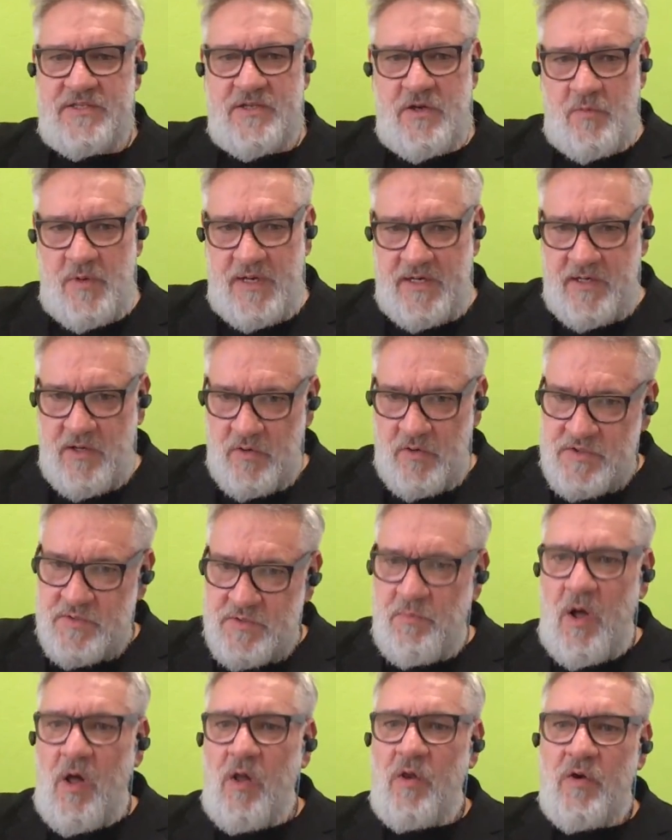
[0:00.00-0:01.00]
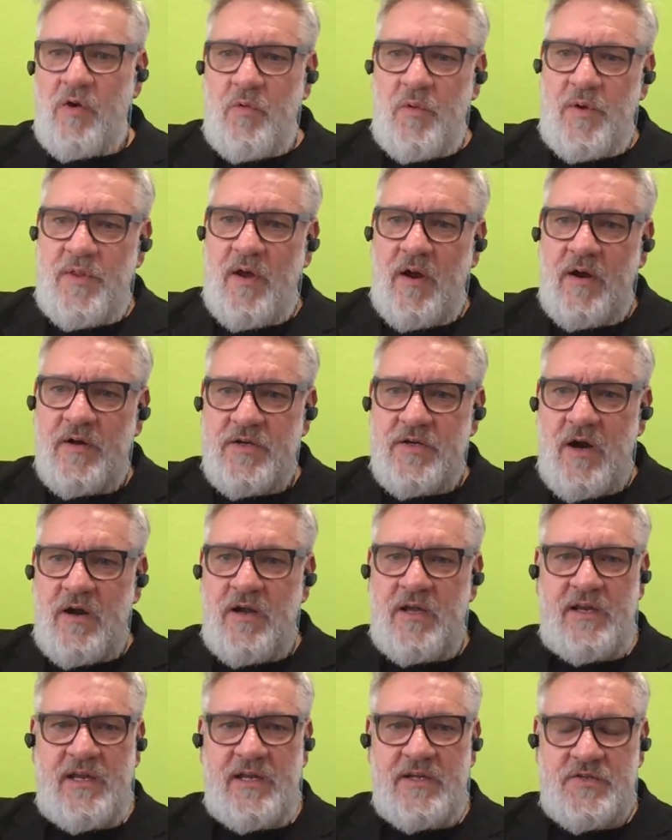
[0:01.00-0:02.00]
so we'd go smaller with our
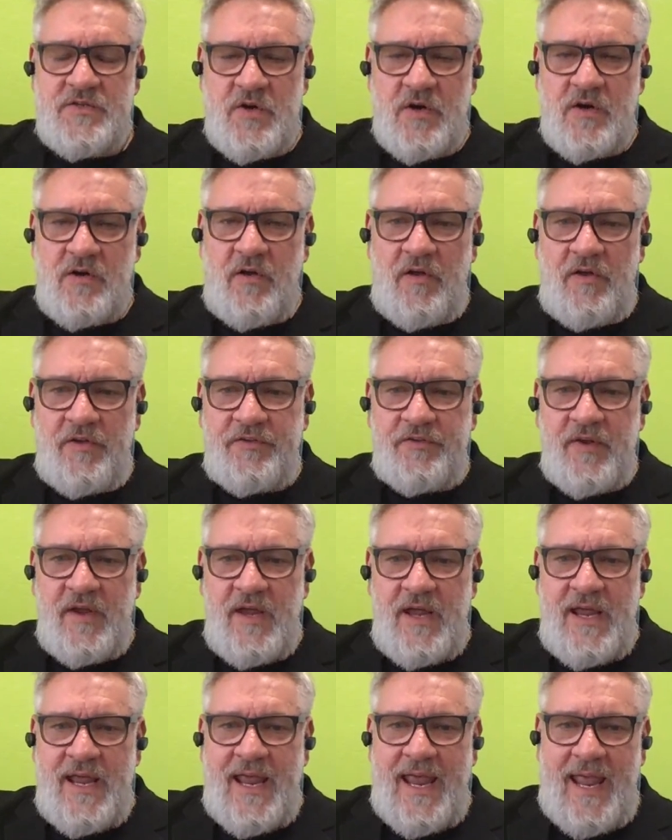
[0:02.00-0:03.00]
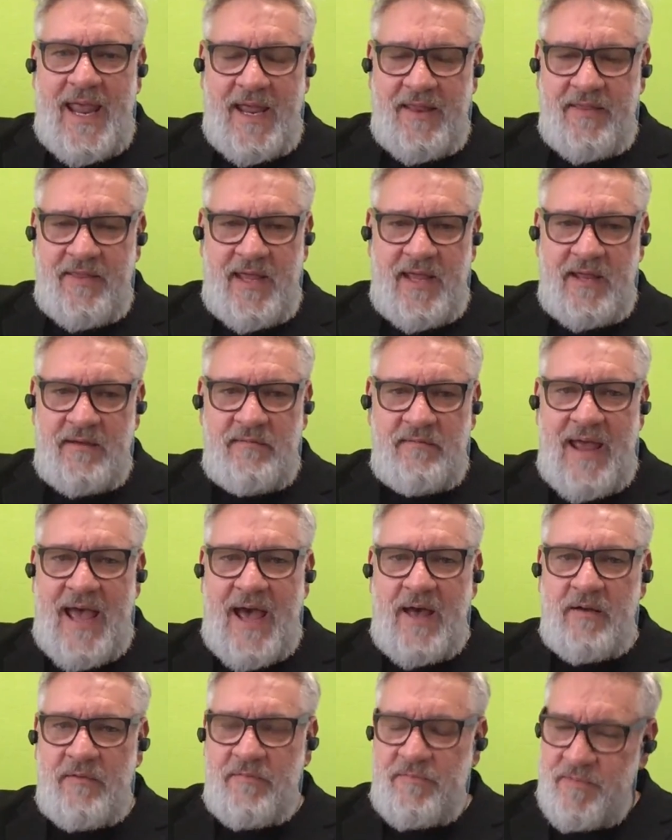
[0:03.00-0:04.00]
targeting circles. And then
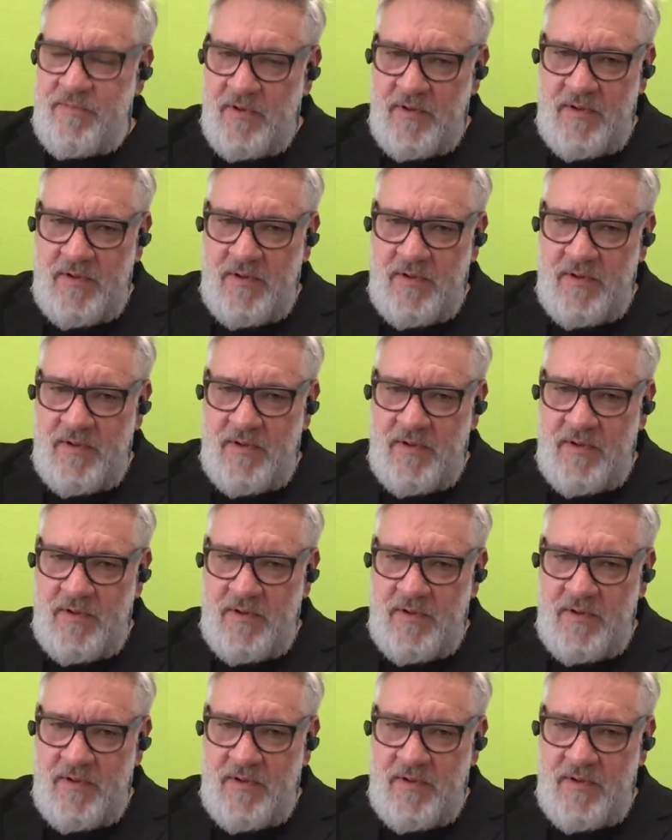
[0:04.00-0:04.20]
out of,